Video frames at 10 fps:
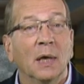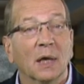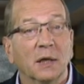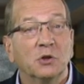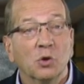And
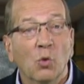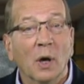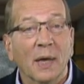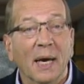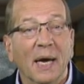I do
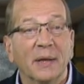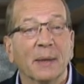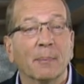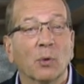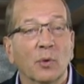want to add
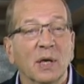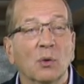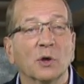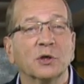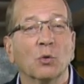that Maria
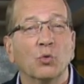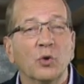was a